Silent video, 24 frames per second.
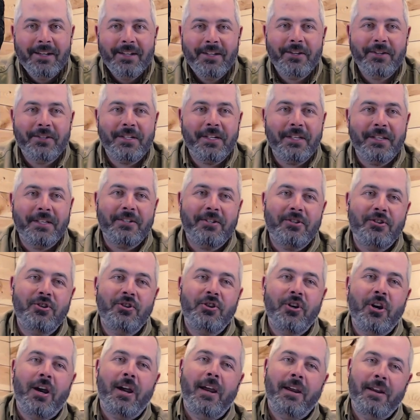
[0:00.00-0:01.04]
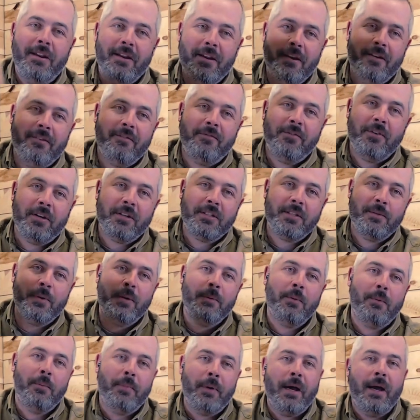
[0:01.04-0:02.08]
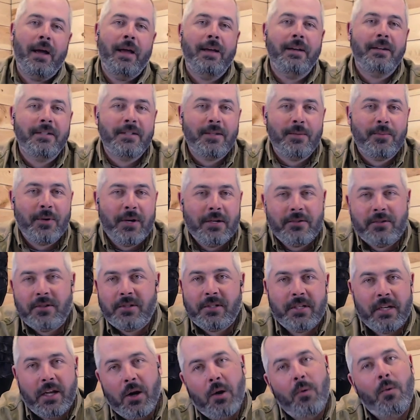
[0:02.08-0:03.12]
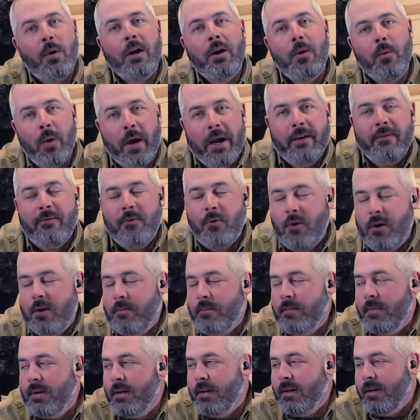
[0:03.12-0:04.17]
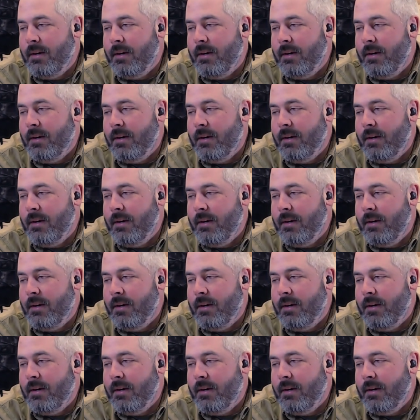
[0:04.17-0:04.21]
you see this giant influx of people buying suppressors because they don't want to wait for them.